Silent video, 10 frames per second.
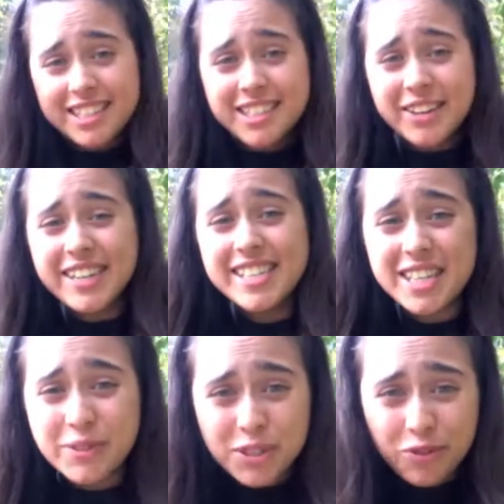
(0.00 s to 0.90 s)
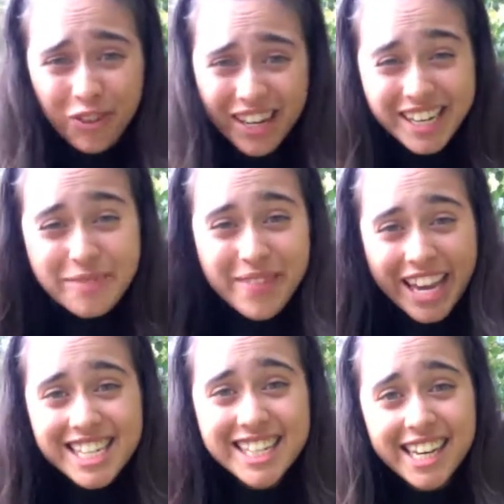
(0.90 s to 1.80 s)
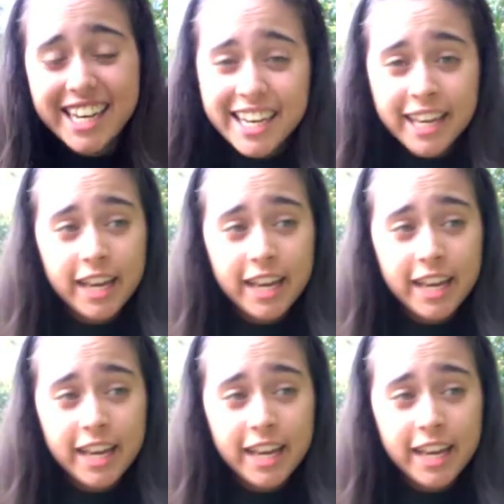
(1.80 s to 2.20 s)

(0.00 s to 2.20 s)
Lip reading: Seriously, it was freaking amazing!